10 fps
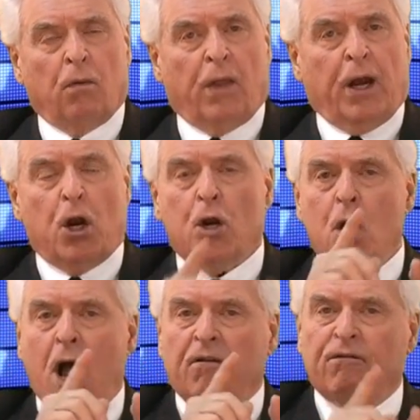They did
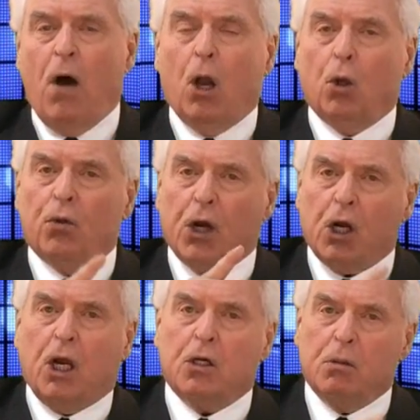not follow the
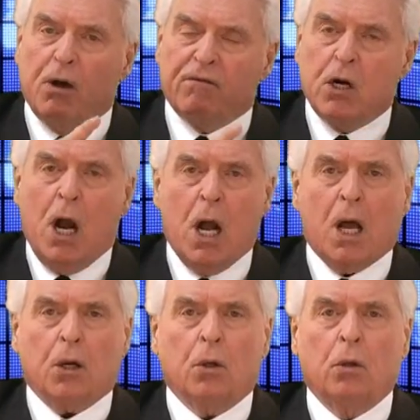kingdom of
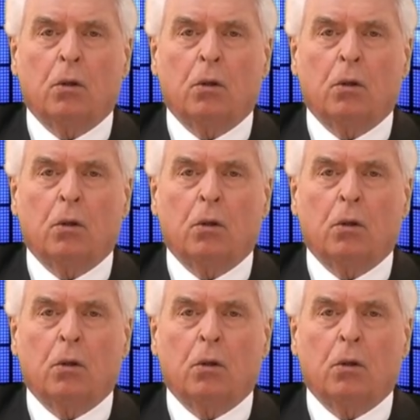God.